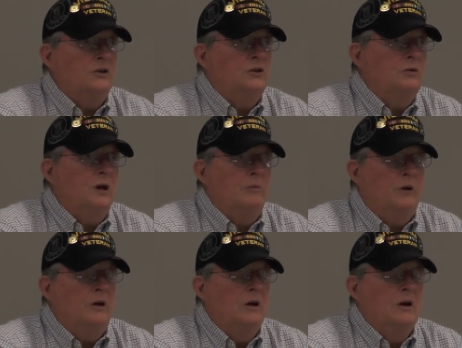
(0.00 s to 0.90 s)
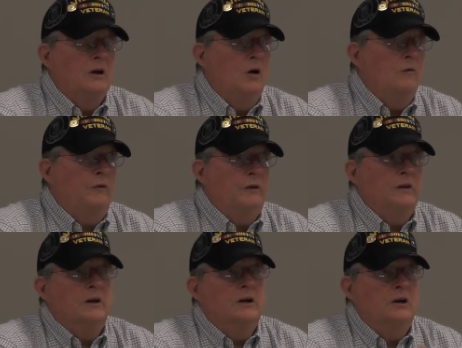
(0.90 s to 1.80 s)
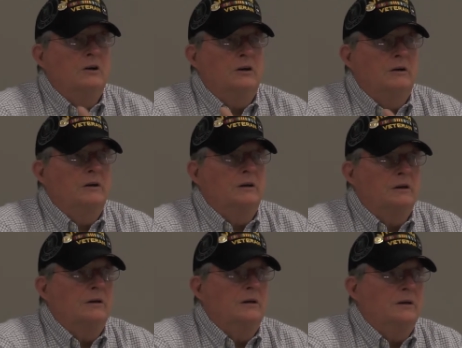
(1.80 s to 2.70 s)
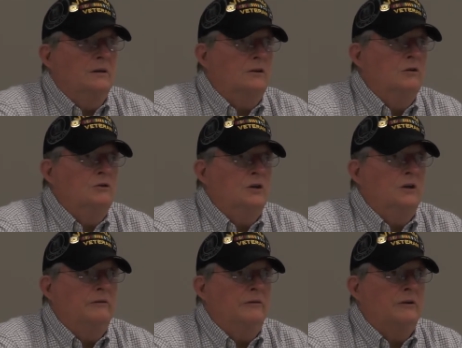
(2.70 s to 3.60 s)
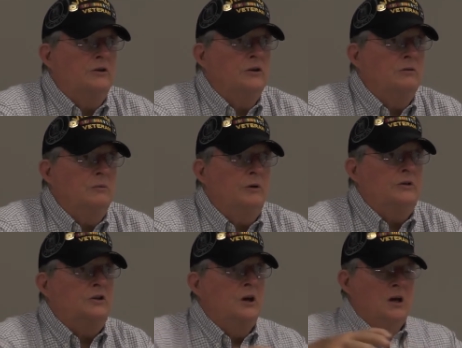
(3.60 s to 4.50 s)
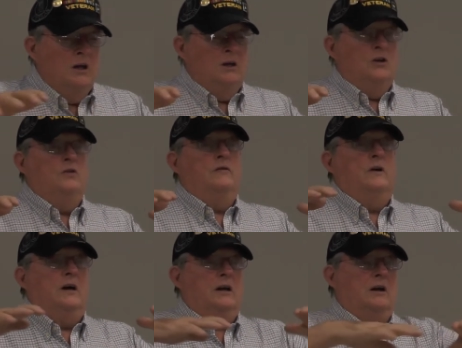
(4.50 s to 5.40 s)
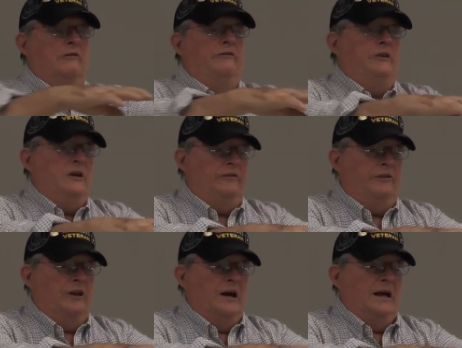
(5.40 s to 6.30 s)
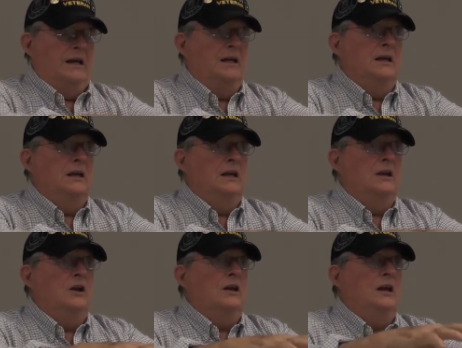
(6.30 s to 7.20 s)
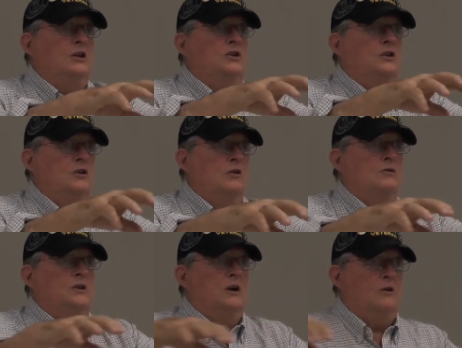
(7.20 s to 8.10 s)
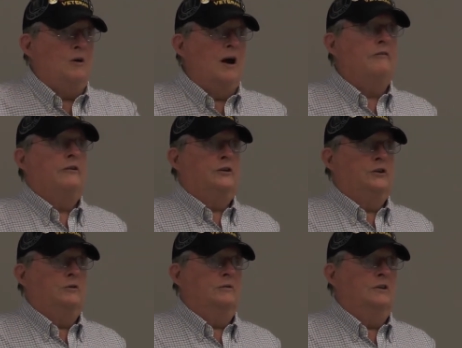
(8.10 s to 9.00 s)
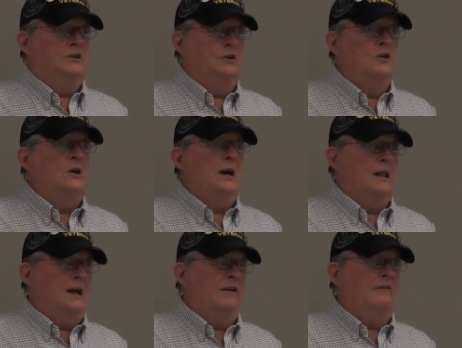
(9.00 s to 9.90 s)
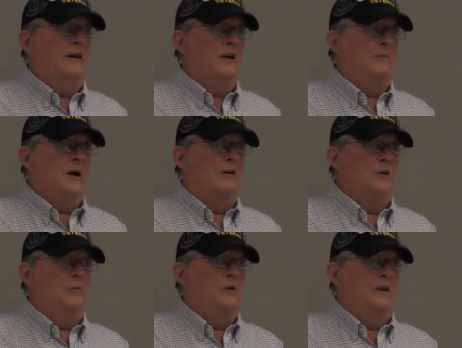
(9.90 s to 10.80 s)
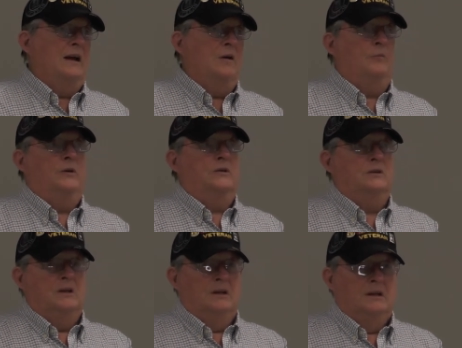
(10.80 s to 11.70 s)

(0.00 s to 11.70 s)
shooting at. But hopefully the gunner and the crew chief are shooting. Plus, you've got a V flying in, and each of those aircraft are shooting. So you got a lot of firepower you're putting out. Plus,